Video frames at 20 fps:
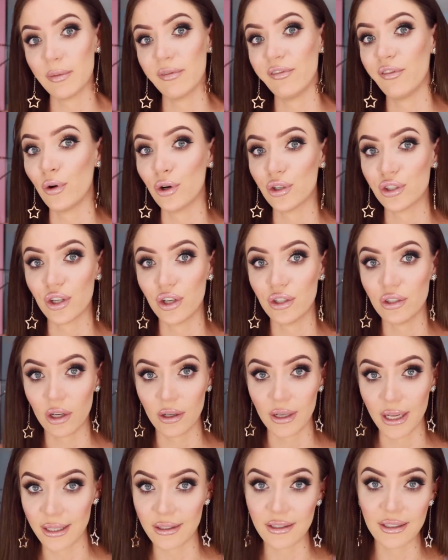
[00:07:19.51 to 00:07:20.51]
before so you
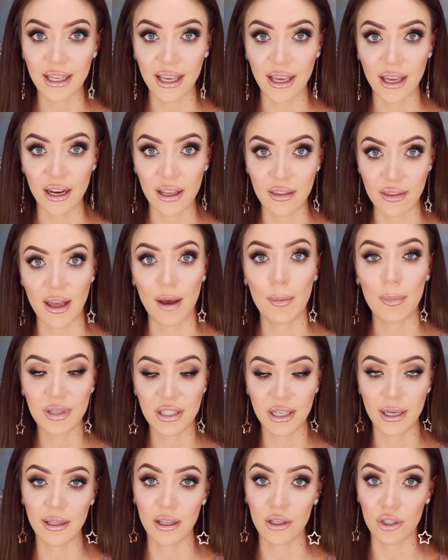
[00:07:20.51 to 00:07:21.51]
don't need to see it in that
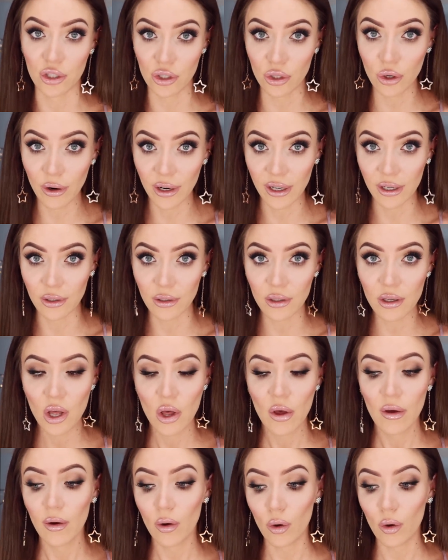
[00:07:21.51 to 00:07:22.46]
particular tutorial,